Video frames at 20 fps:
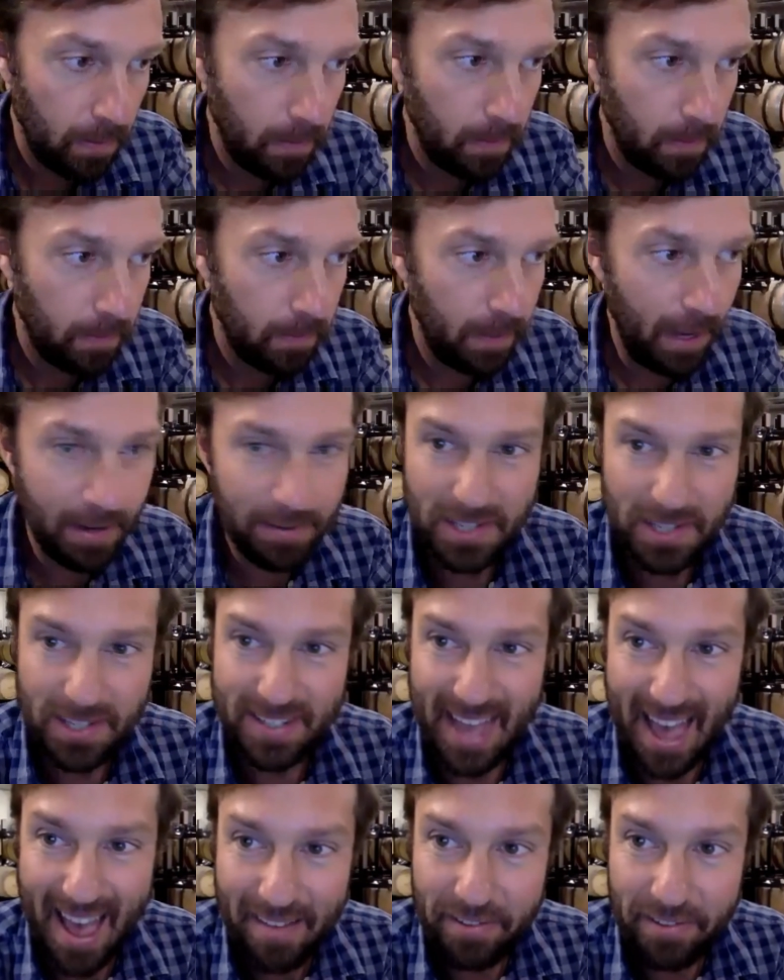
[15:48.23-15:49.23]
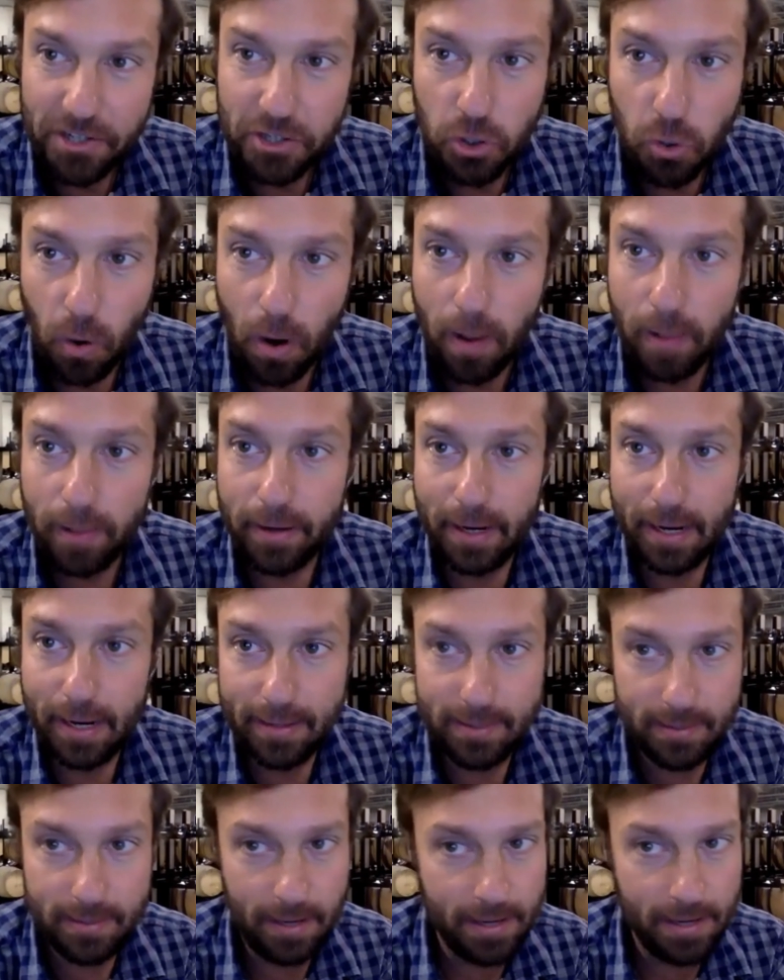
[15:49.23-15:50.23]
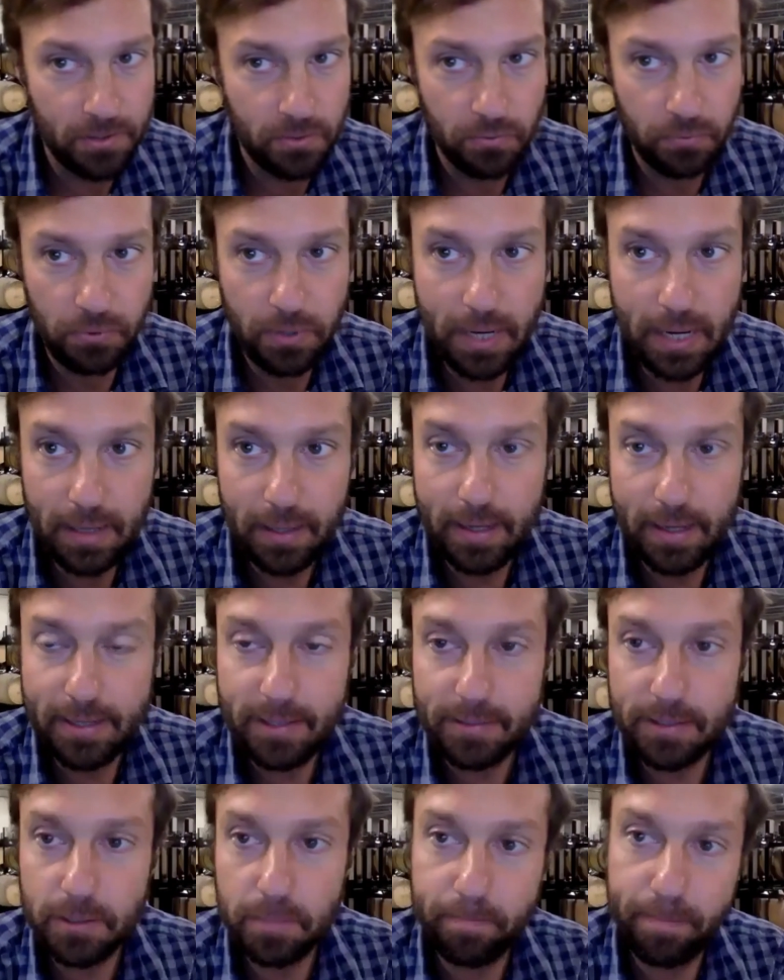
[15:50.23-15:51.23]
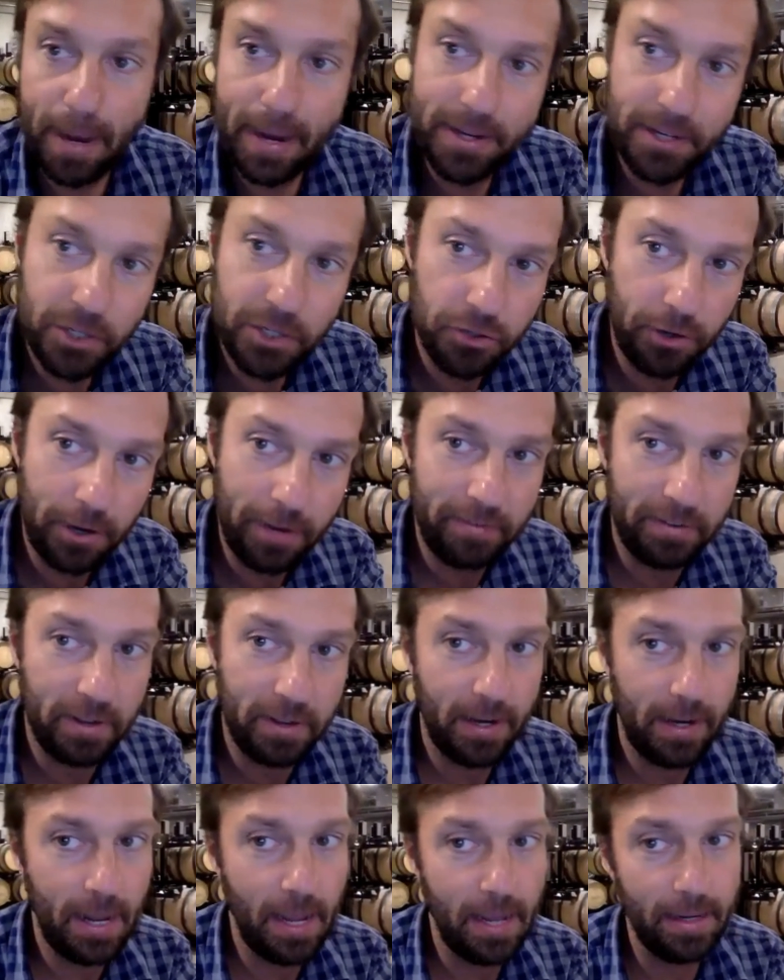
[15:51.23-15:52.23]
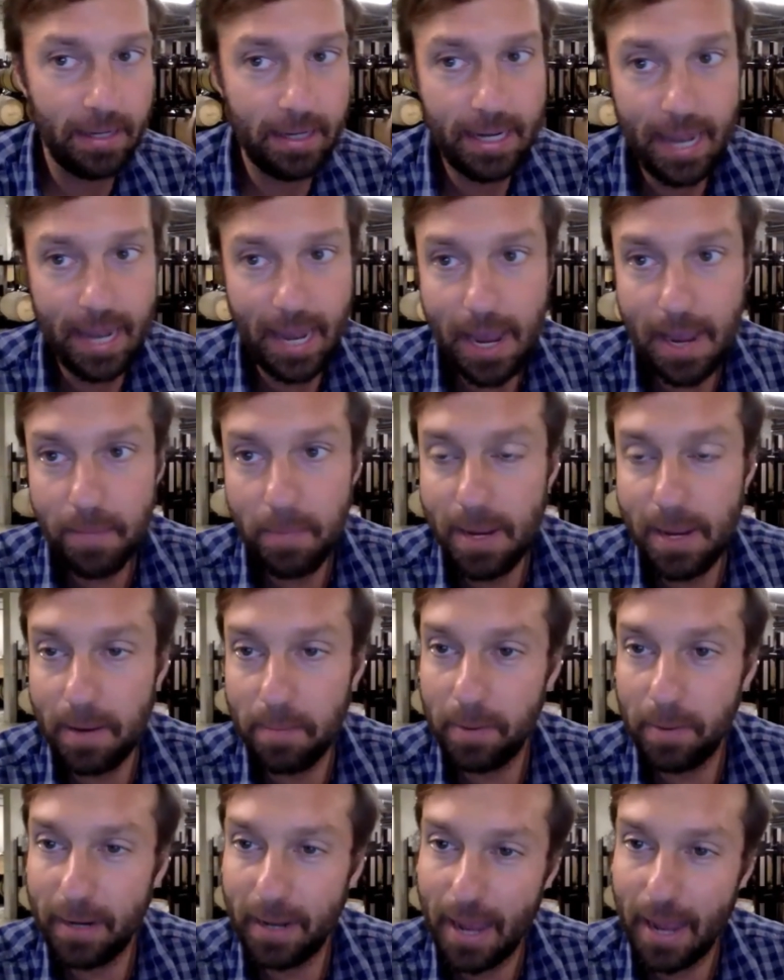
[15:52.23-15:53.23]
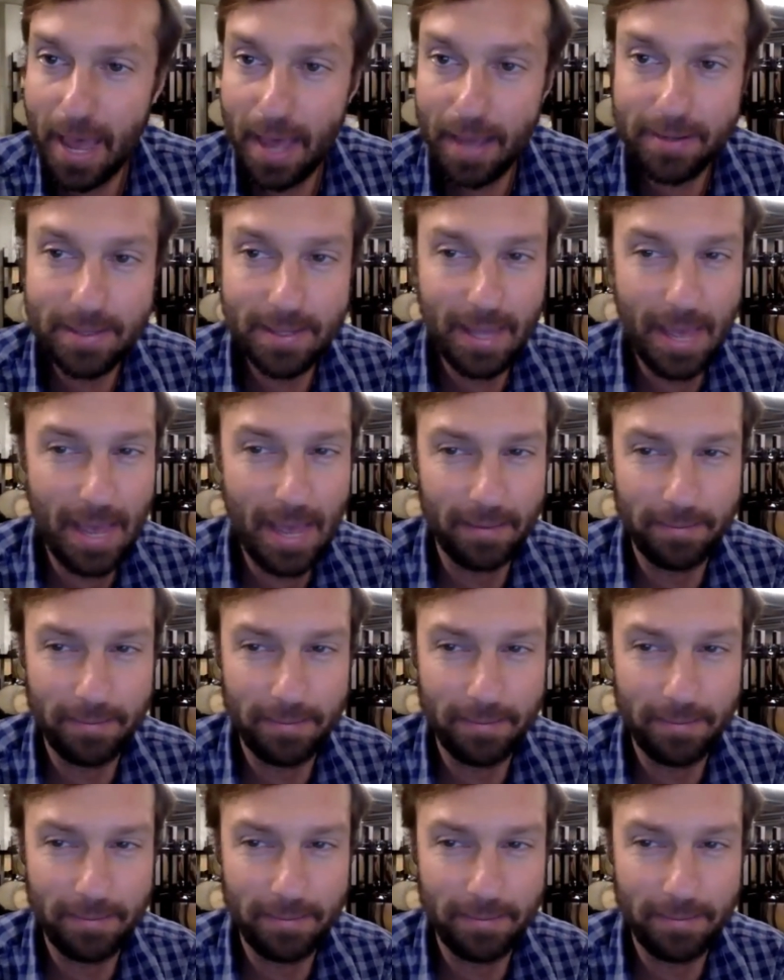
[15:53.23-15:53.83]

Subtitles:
kind of savage quality. It's really spice driven and gamey, but it has that